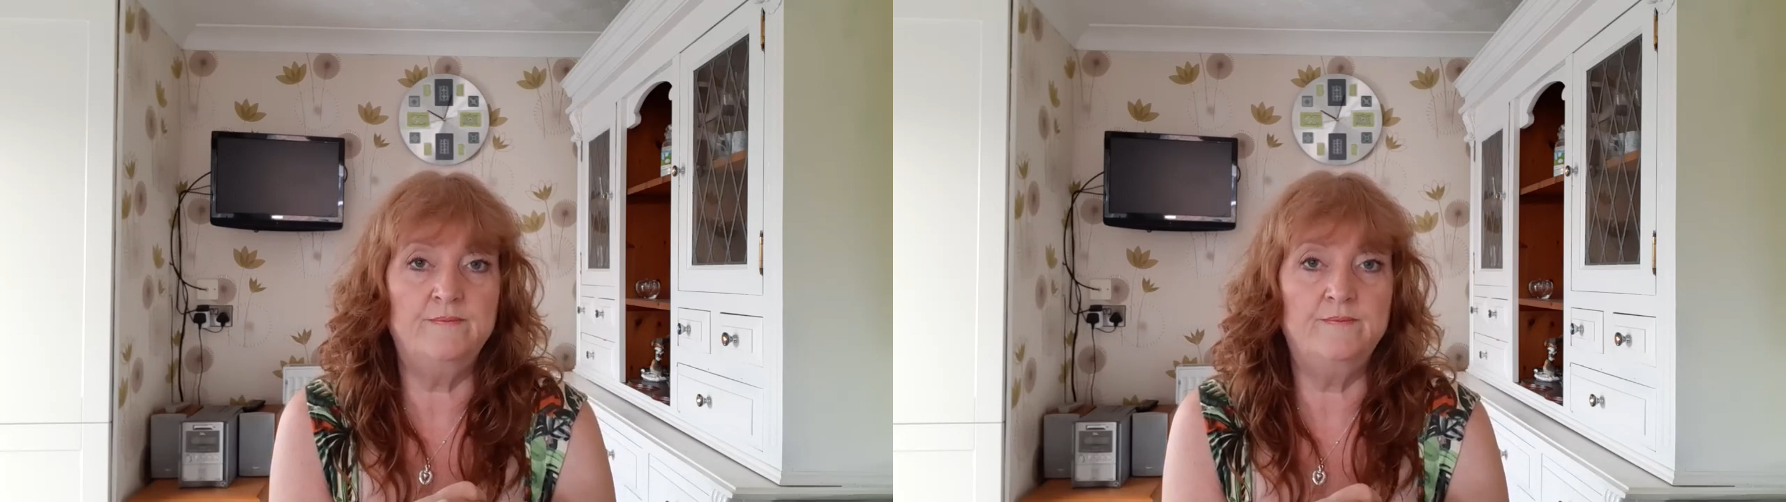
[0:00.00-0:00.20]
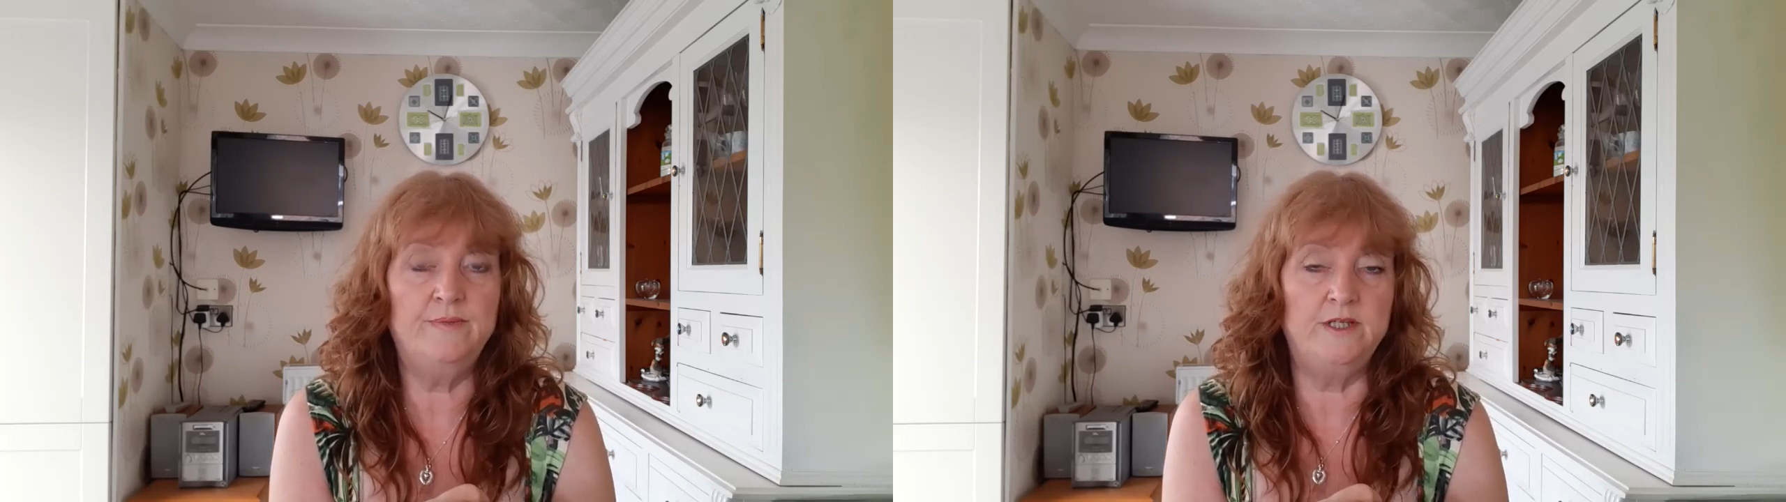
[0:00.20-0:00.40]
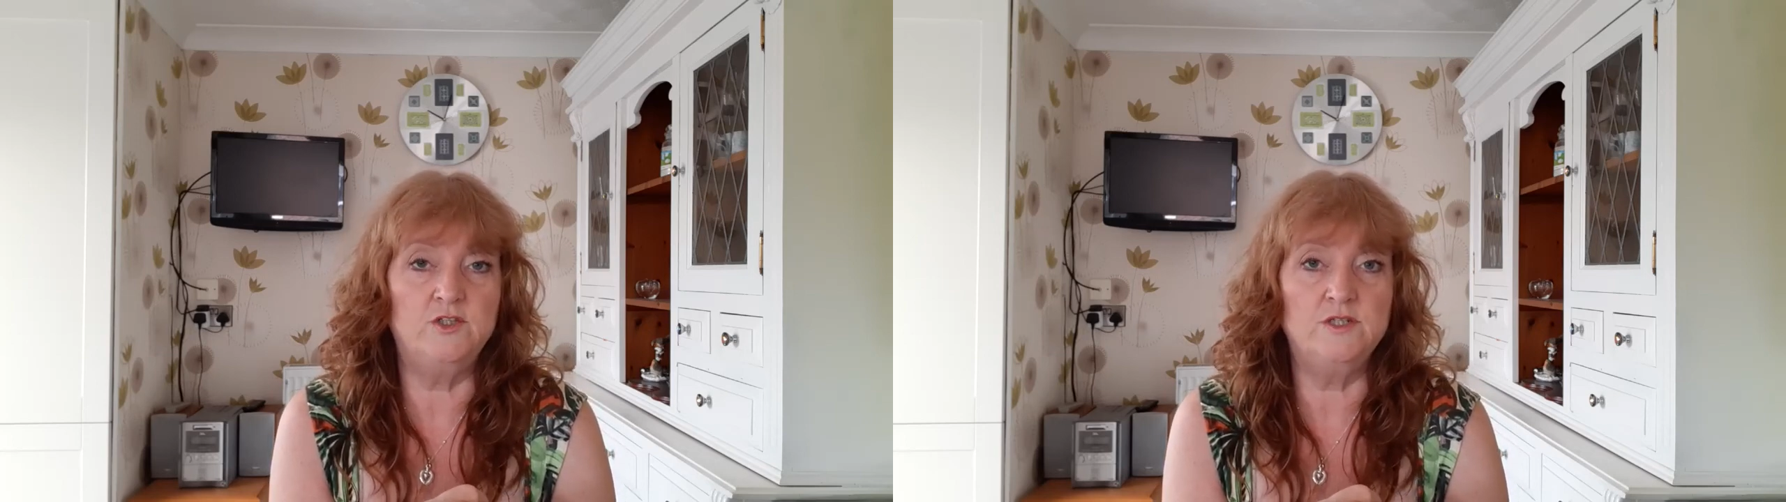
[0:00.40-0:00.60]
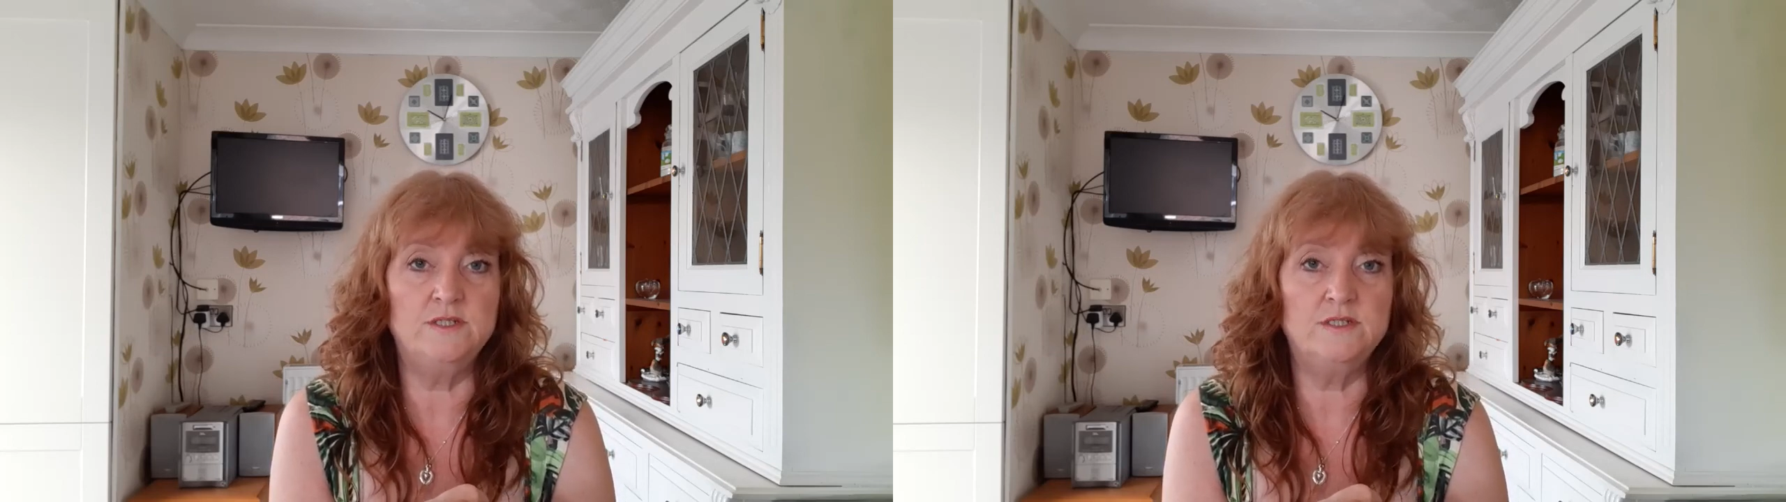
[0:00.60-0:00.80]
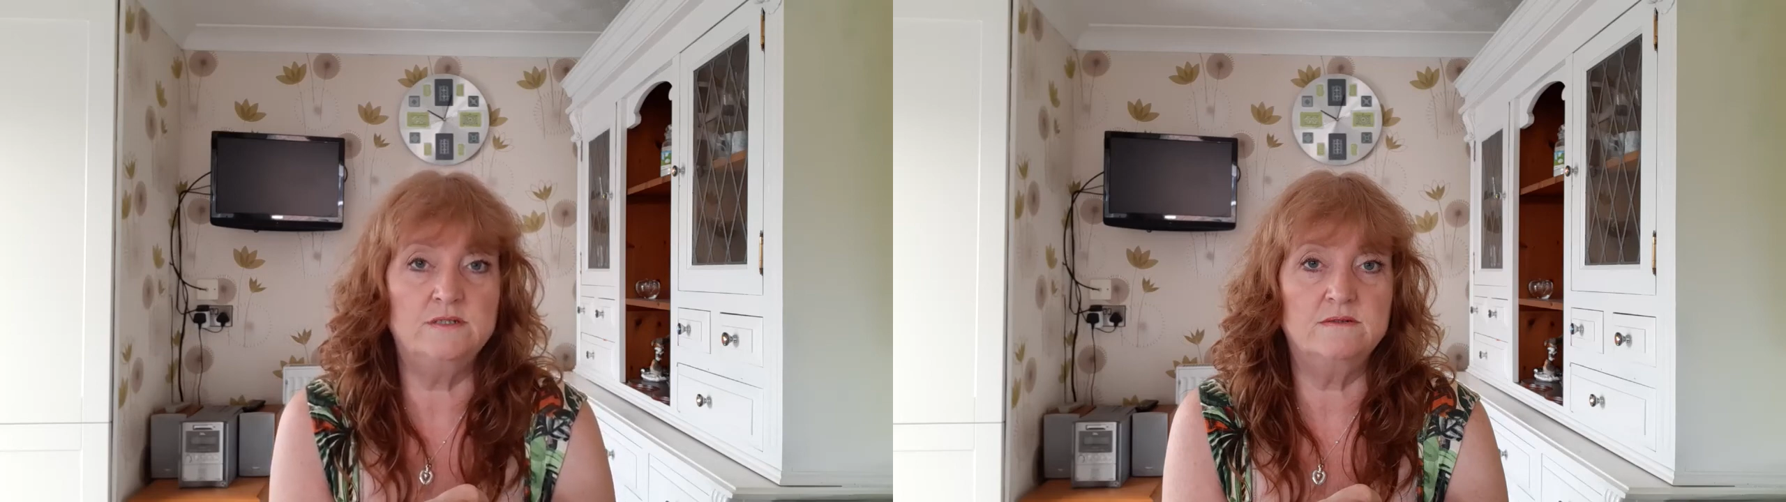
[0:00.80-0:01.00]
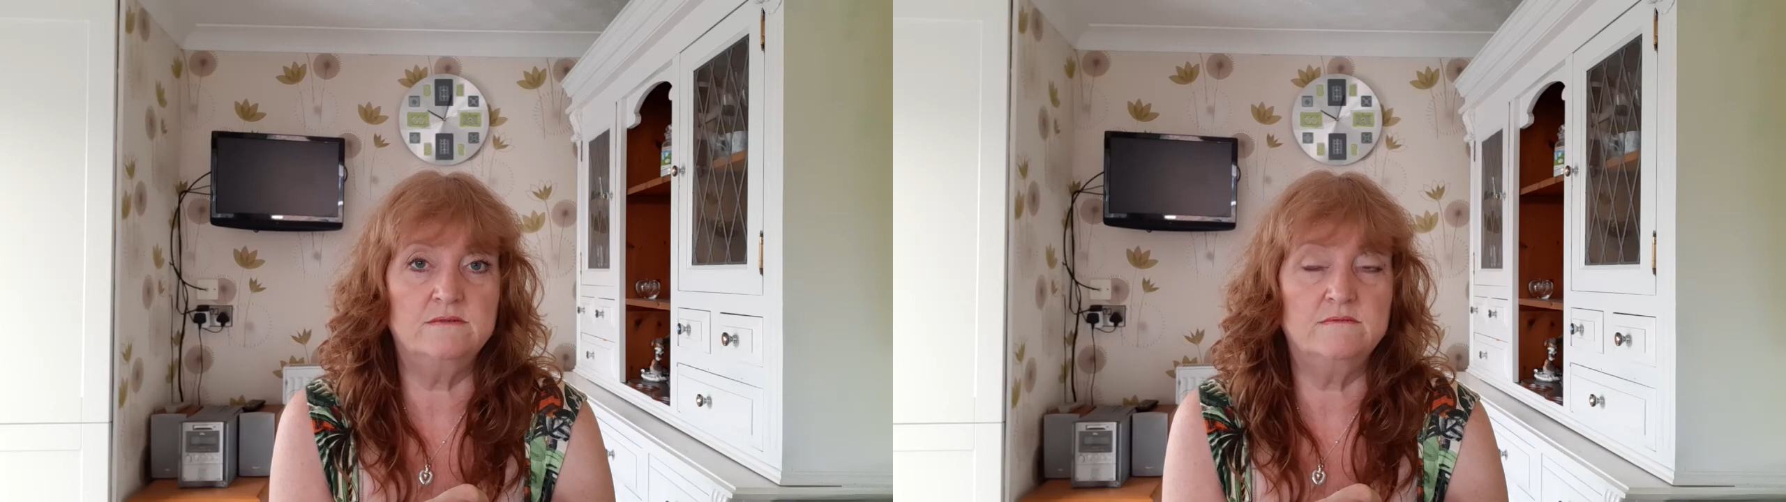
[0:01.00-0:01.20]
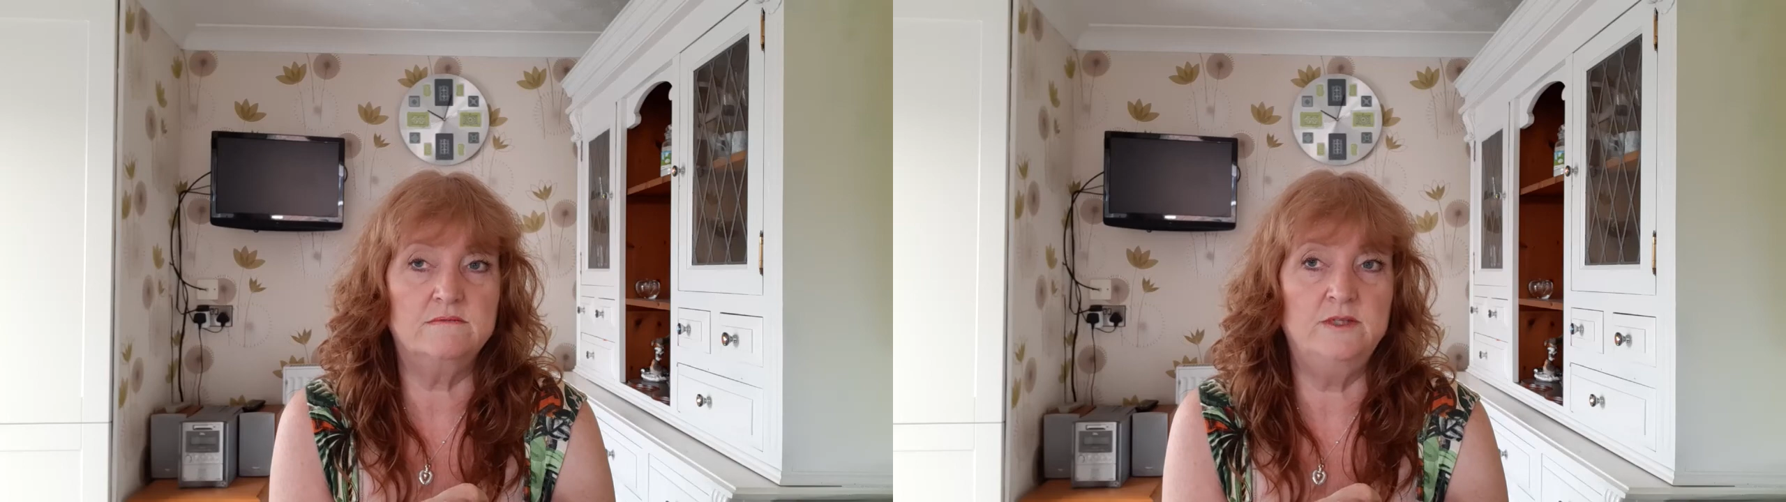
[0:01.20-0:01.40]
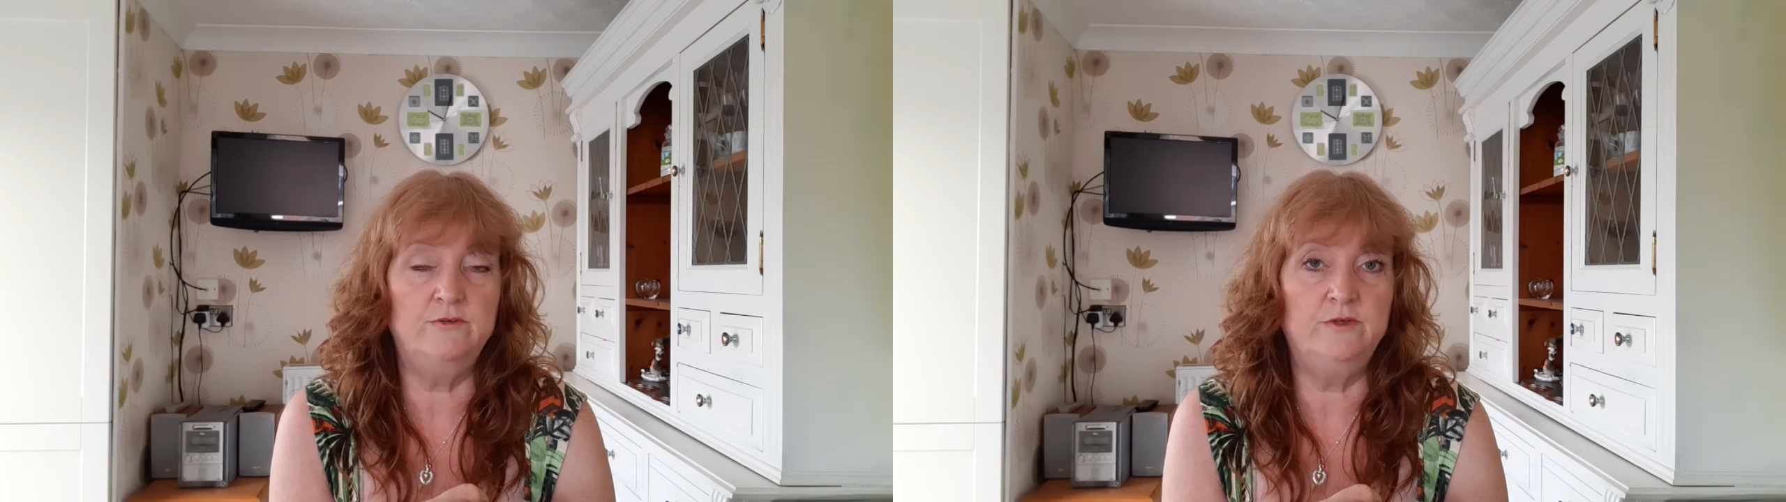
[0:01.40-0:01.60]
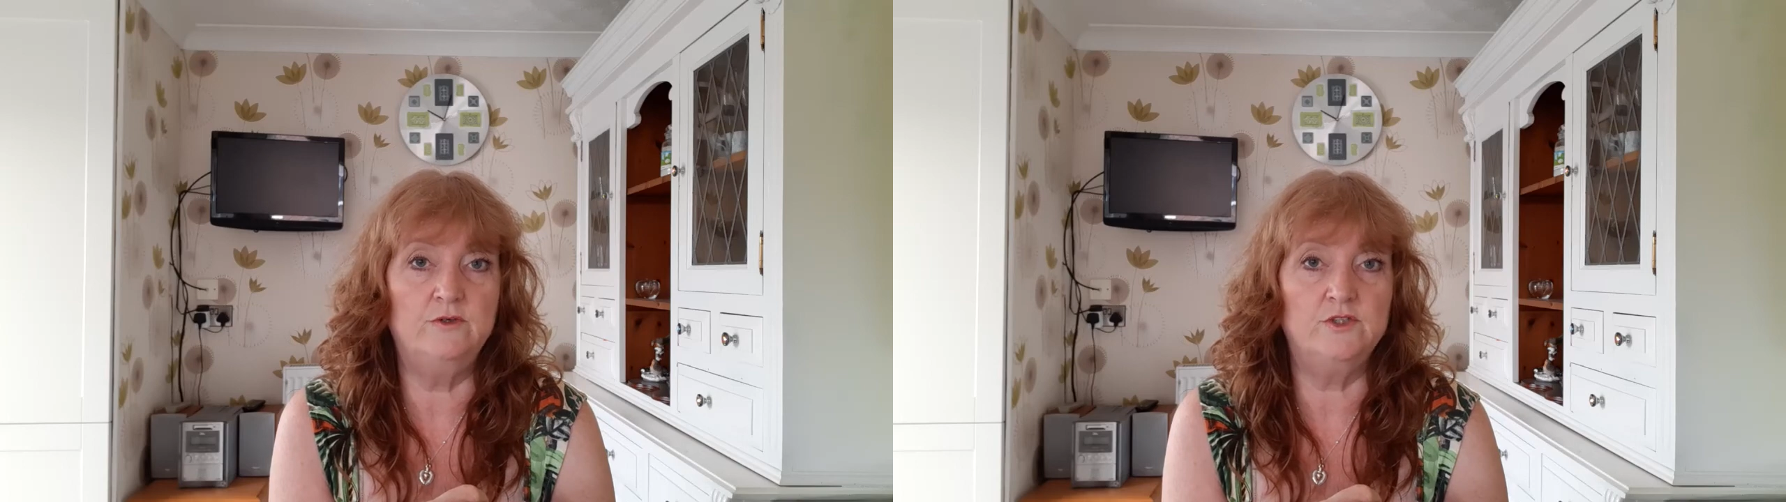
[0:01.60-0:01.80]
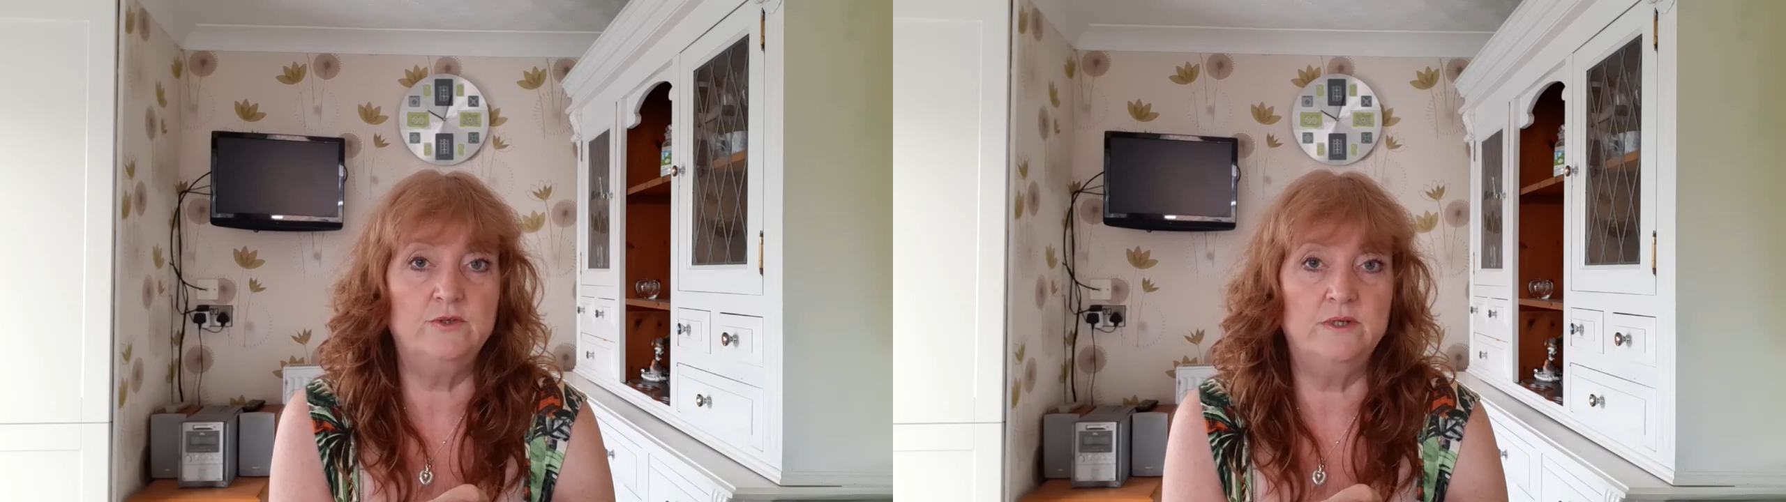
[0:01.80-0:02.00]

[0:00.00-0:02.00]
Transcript: pictures in the future,